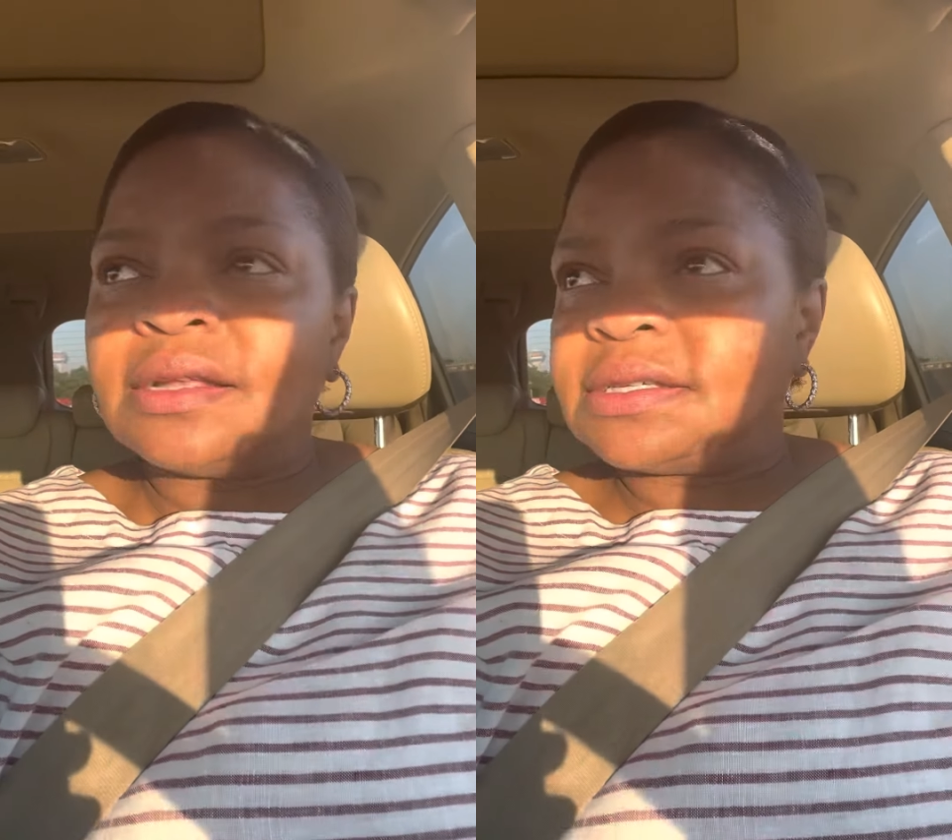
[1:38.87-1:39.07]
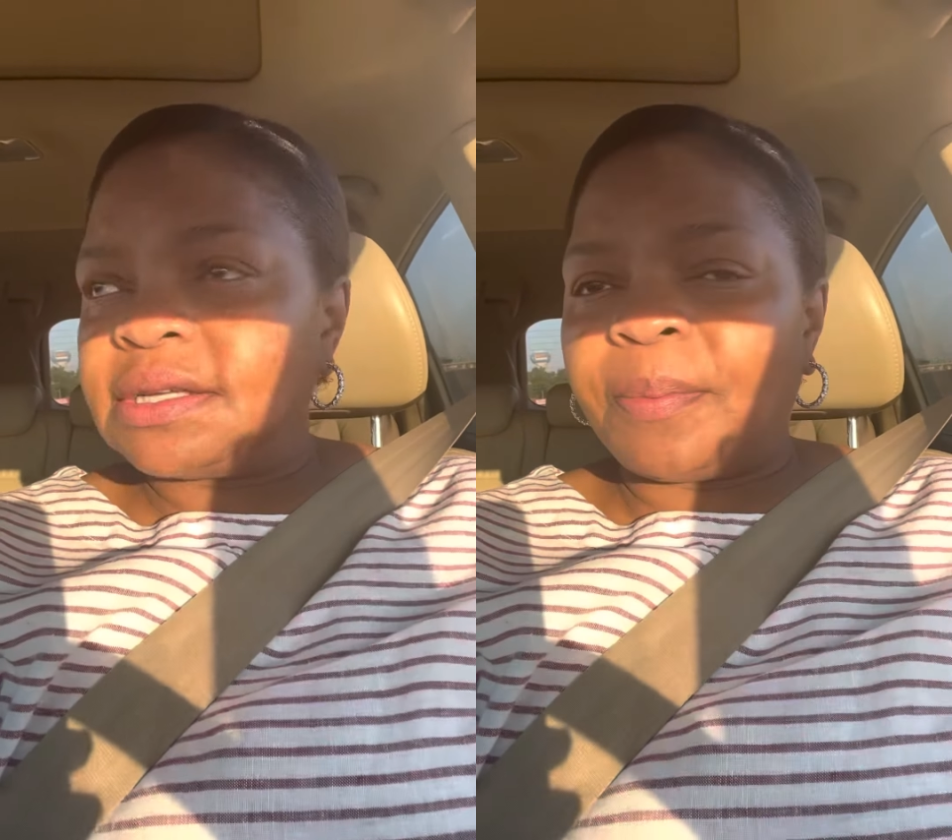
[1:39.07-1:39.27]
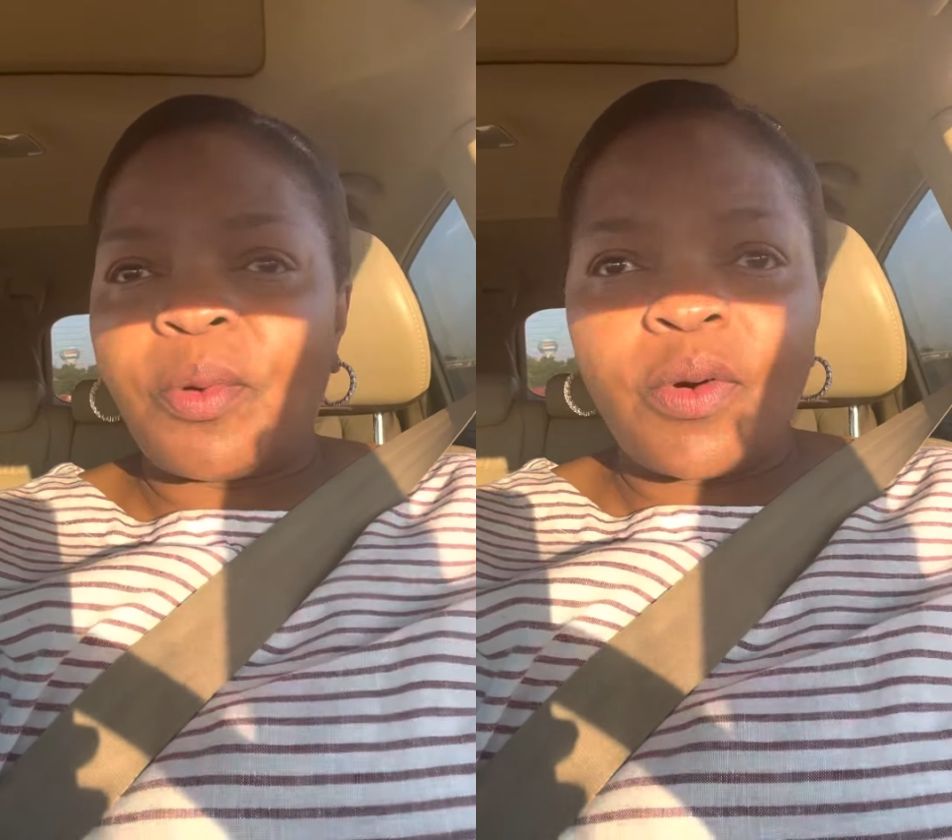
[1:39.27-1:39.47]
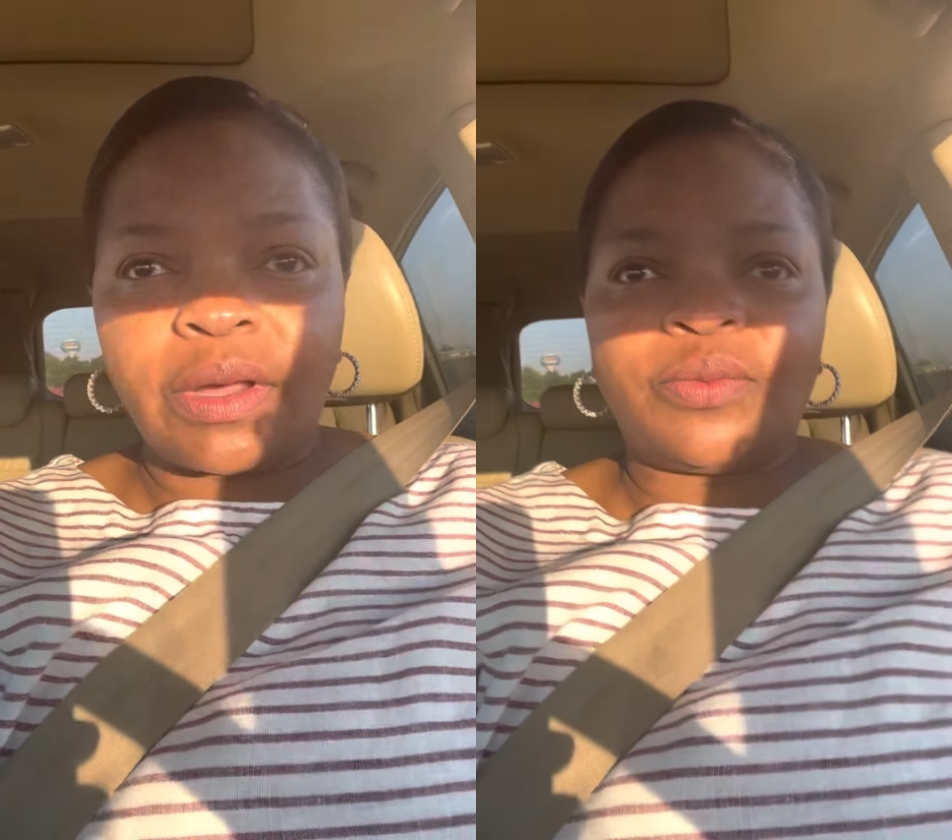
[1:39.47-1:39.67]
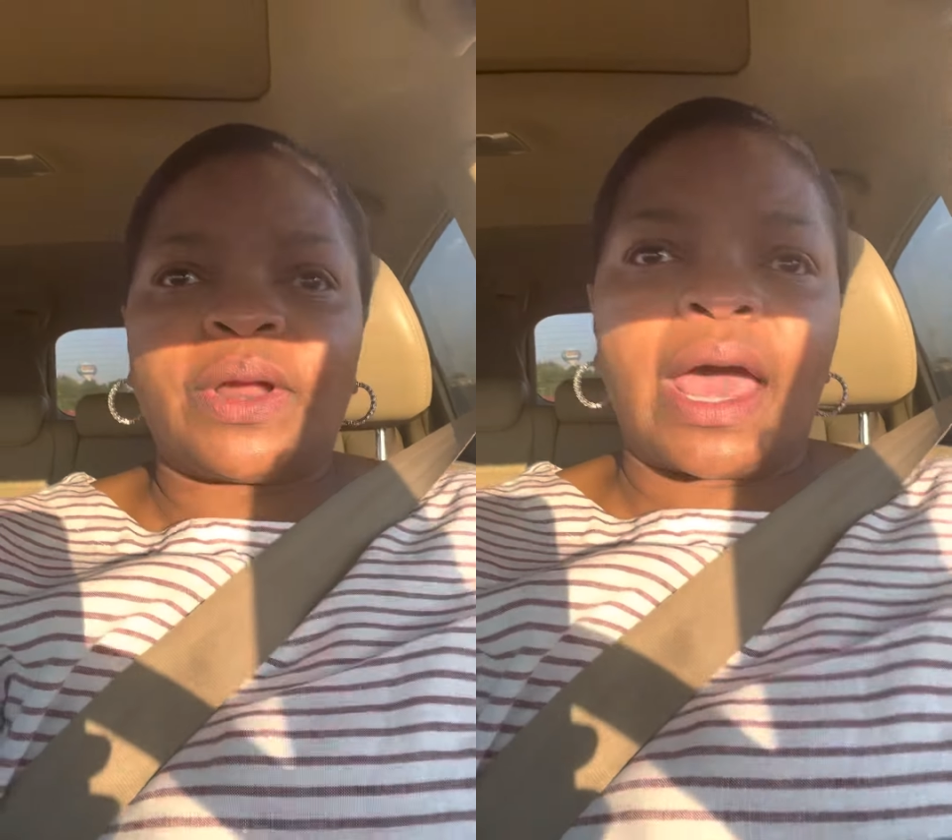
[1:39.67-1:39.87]
to the
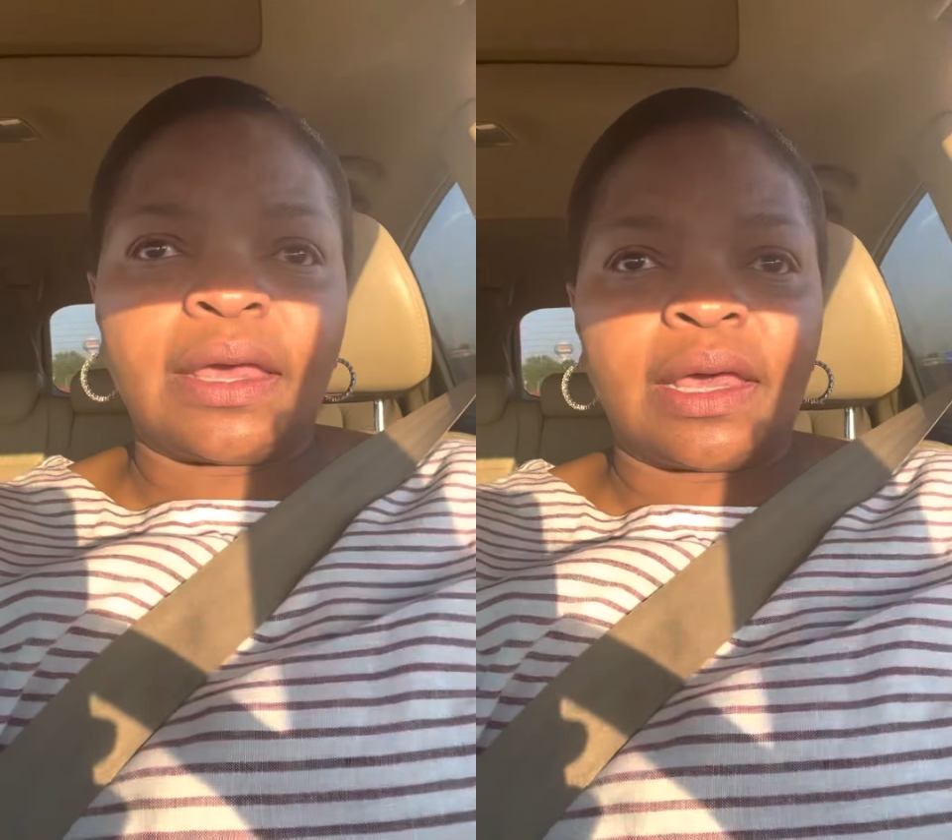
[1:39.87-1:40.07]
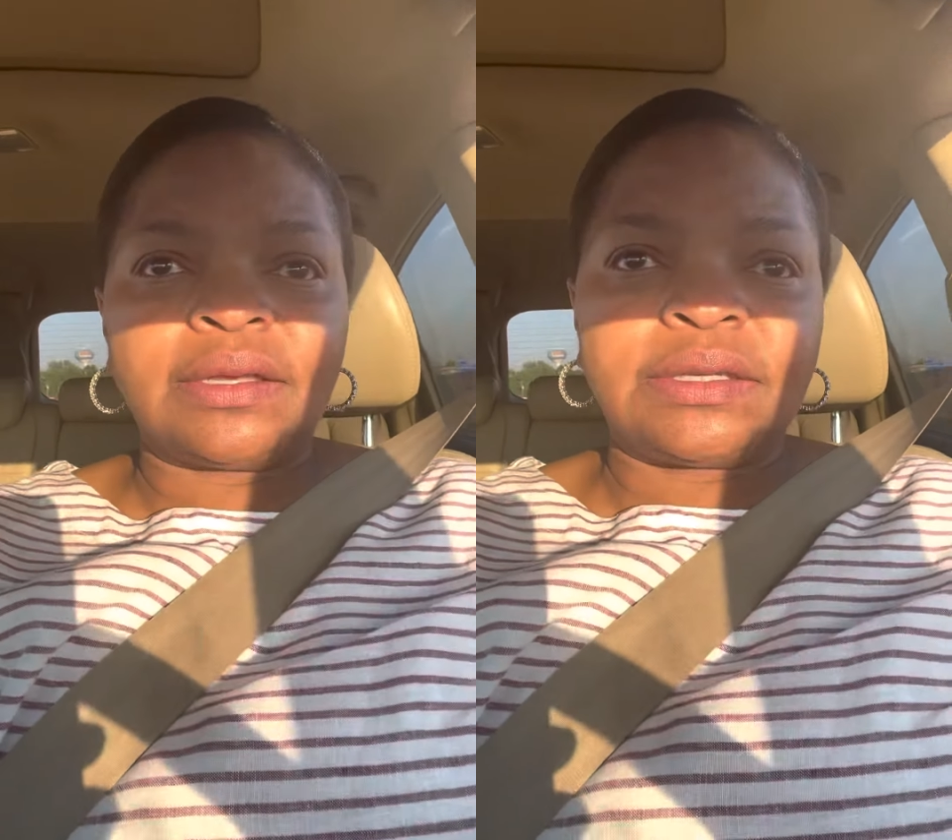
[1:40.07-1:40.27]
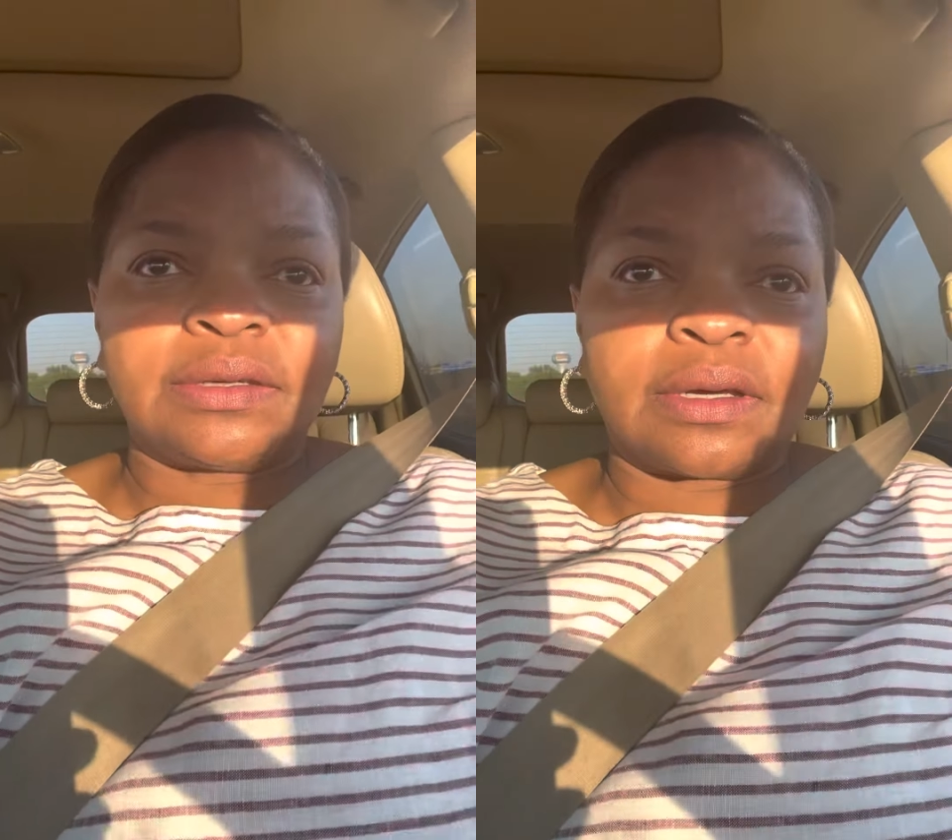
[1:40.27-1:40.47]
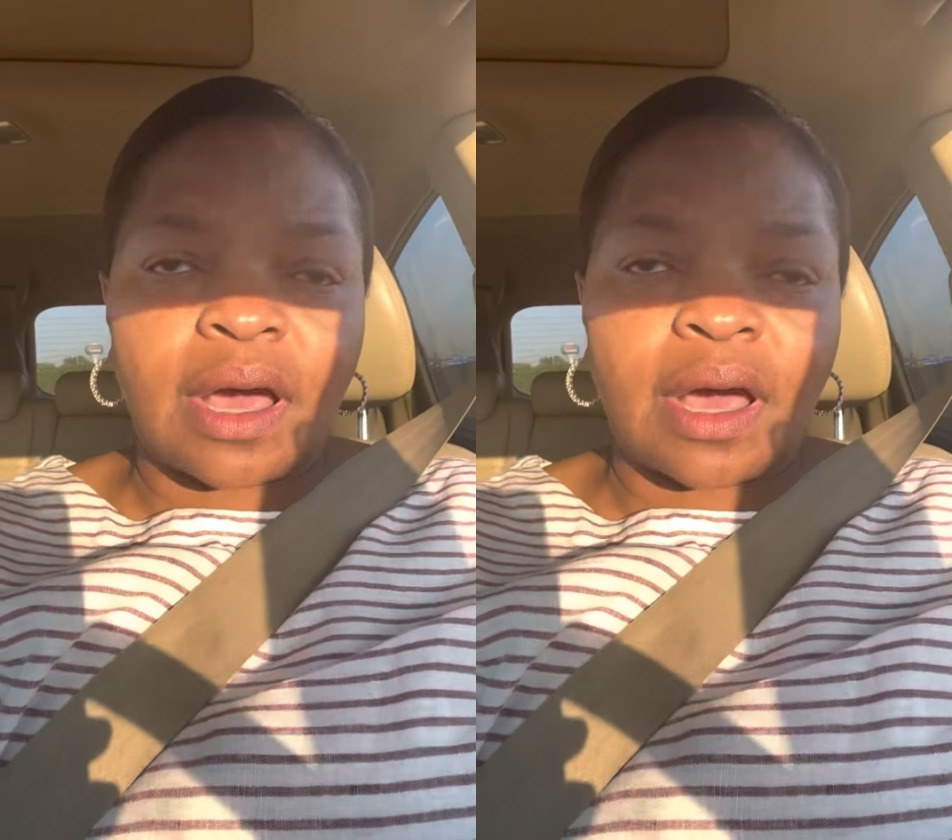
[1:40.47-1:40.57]
point when I get to